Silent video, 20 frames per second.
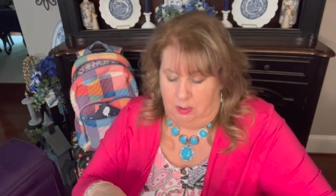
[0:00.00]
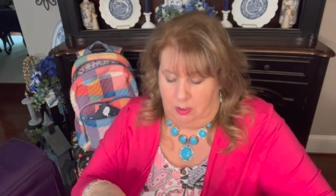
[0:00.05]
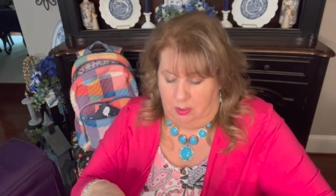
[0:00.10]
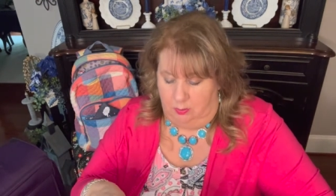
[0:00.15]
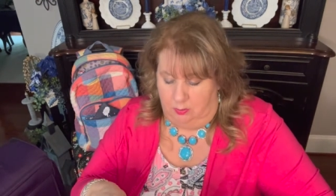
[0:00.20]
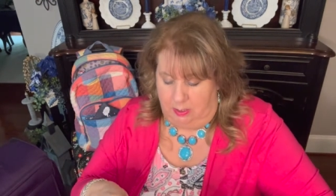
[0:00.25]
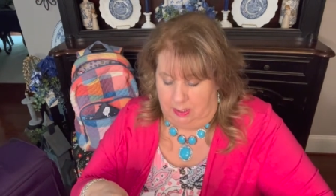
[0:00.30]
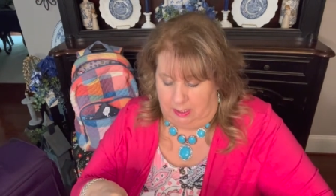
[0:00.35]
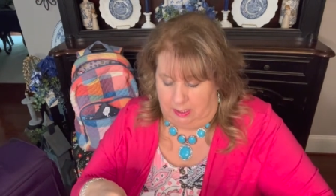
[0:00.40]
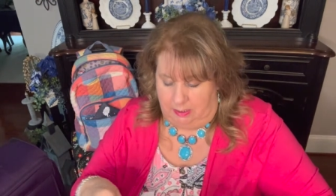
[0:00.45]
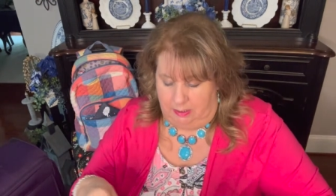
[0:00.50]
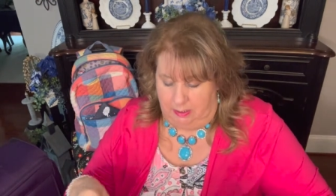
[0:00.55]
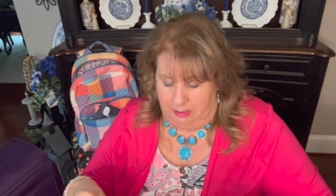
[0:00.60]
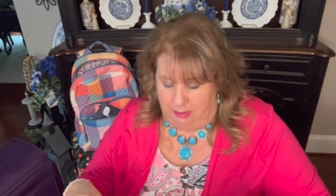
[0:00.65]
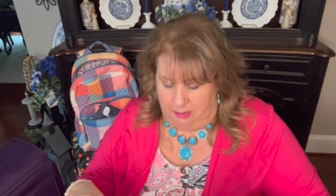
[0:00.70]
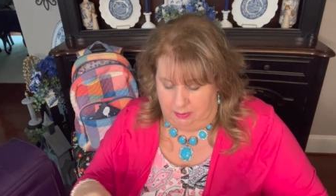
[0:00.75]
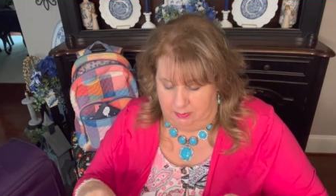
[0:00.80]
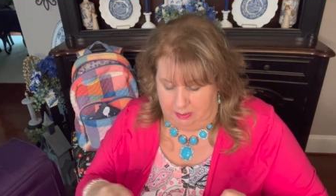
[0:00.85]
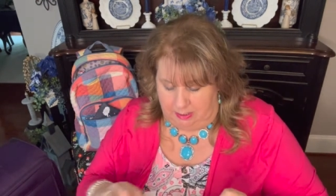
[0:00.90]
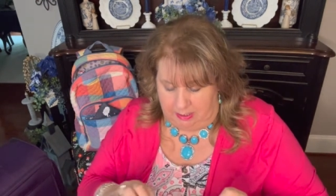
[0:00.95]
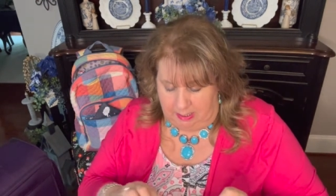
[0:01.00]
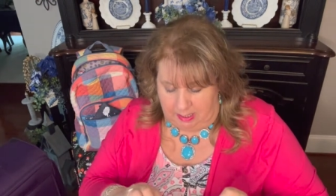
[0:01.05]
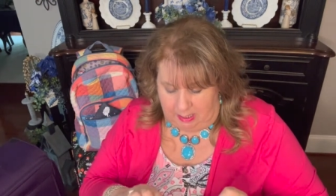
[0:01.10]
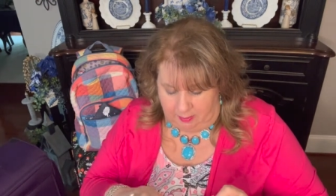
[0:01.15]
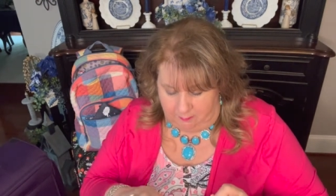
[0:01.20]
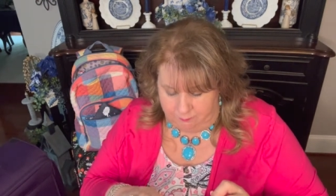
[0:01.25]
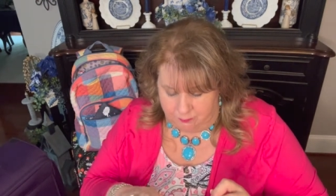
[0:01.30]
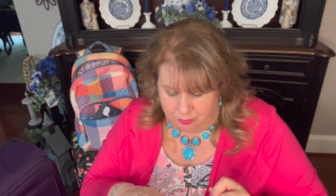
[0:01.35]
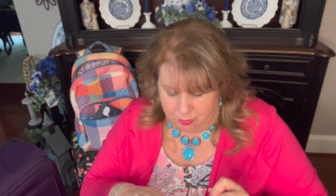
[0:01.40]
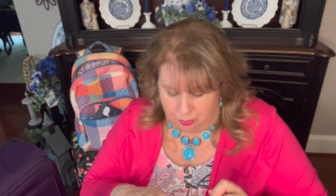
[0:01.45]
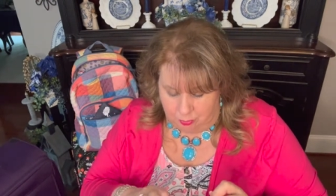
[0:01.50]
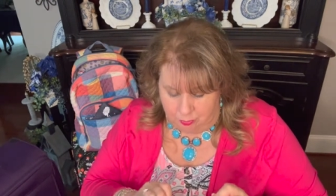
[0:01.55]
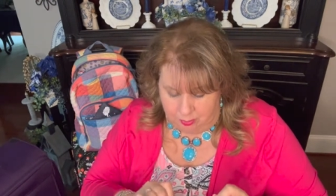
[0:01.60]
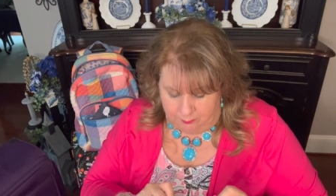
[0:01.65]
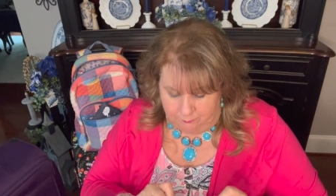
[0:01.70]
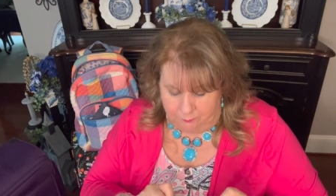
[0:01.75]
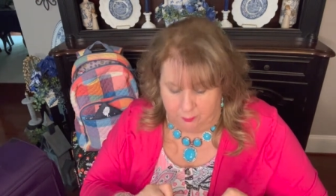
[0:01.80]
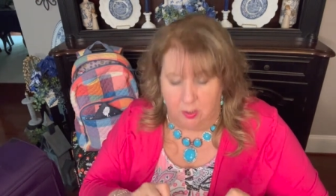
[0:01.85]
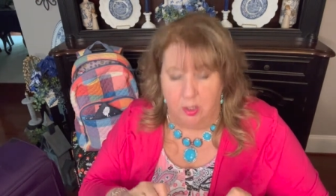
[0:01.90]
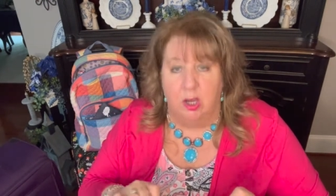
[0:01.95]
Okay, they have two
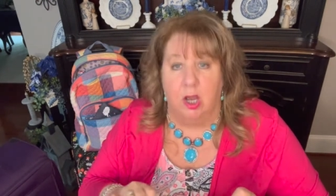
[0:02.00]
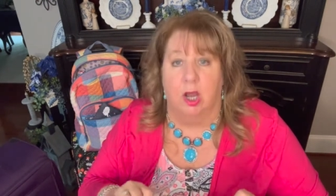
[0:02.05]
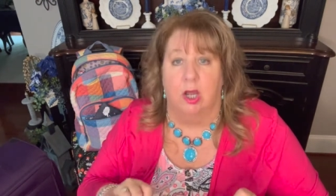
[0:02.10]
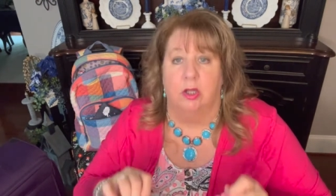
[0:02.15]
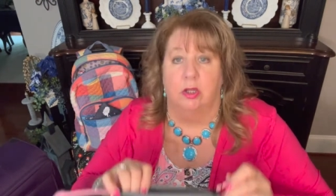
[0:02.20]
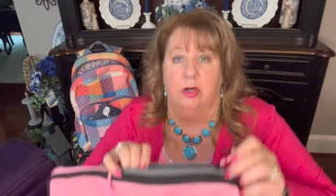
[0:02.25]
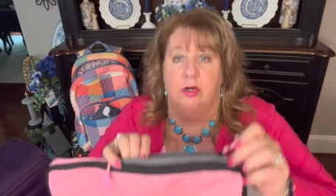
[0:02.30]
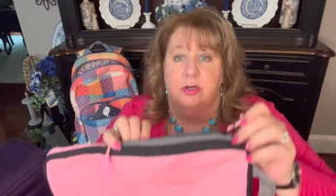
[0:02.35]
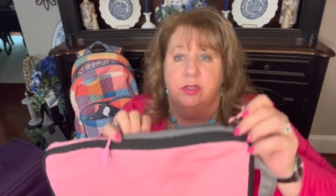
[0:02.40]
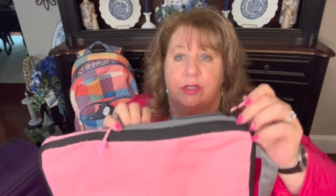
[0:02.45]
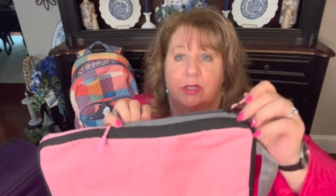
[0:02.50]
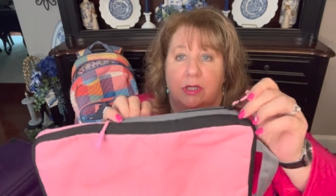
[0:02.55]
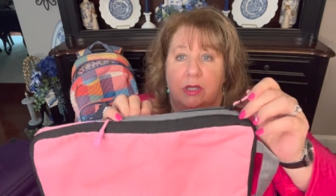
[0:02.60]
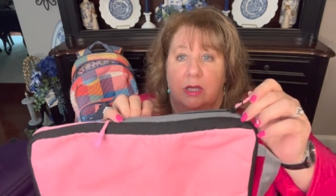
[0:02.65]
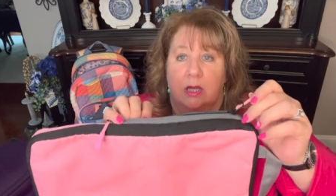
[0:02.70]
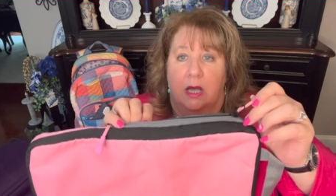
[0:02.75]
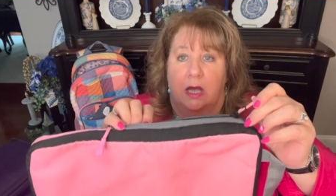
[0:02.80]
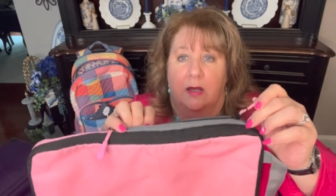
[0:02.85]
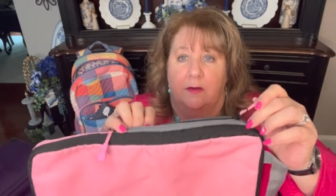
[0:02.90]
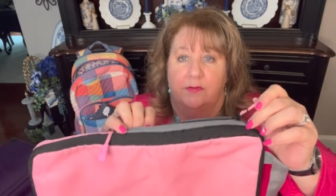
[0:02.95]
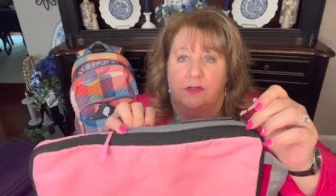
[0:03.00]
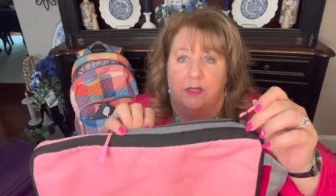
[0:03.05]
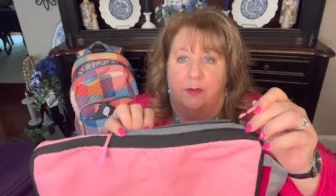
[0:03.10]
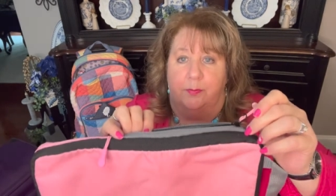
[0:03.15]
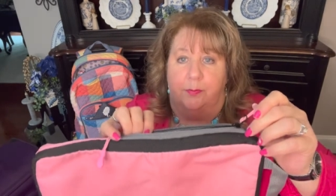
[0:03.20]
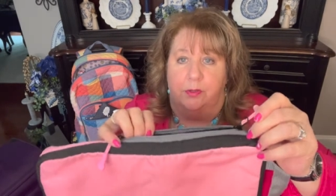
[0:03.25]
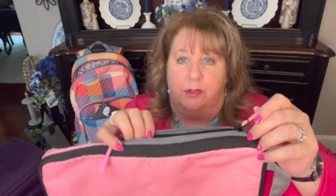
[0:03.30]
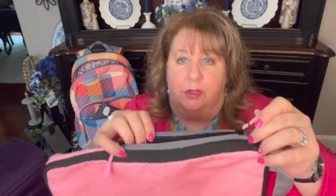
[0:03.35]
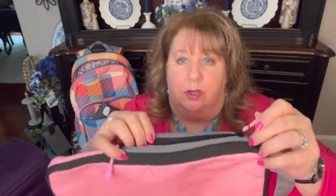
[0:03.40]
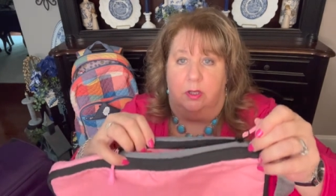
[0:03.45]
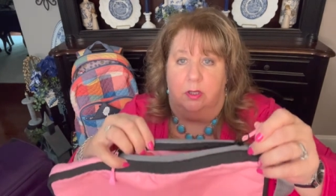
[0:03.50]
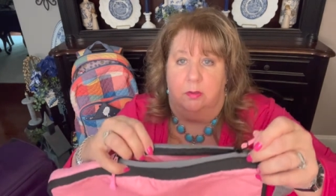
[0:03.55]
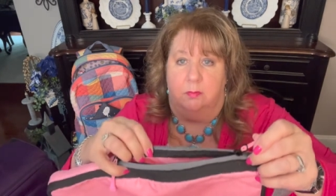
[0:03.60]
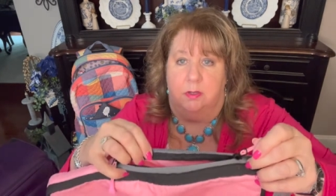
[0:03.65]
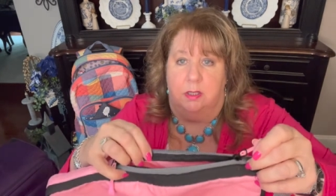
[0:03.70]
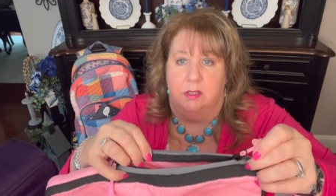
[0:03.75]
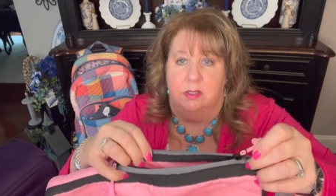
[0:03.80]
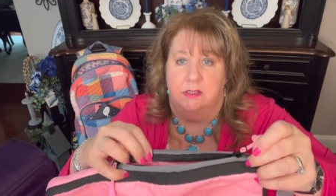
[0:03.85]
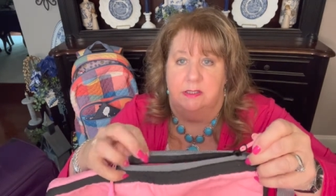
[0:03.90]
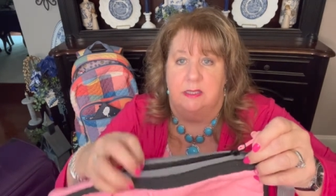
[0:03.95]
different colors of zippers on them.
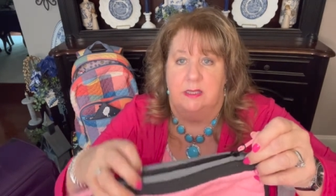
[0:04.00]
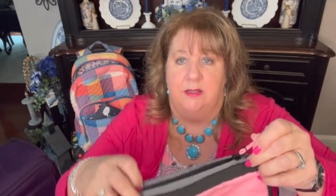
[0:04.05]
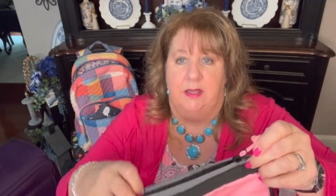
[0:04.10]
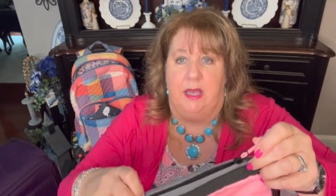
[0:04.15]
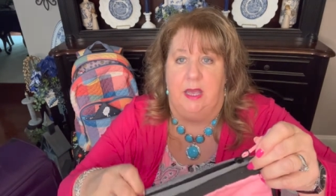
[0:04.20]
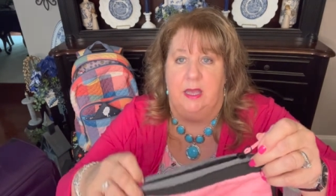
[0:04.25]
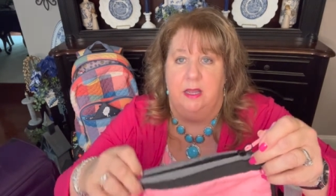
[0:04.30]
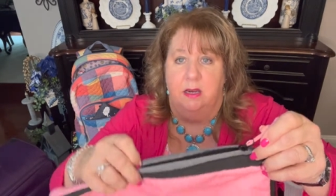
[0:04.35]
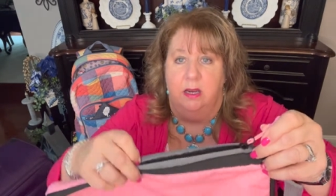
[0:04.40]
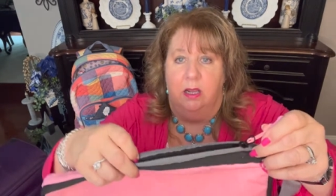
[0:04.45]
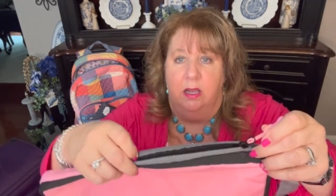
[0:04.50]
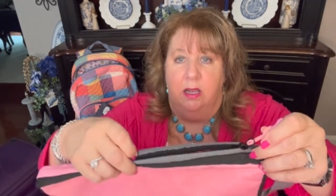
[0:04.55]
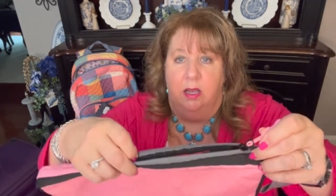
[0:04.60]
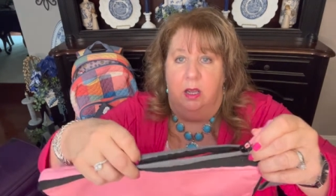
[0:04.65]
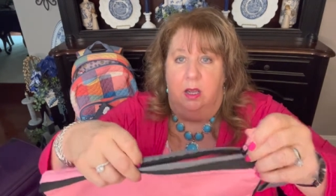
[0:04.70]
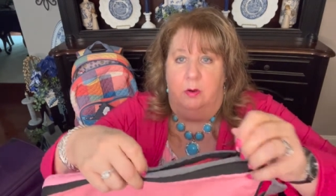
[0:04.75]
Can you see that?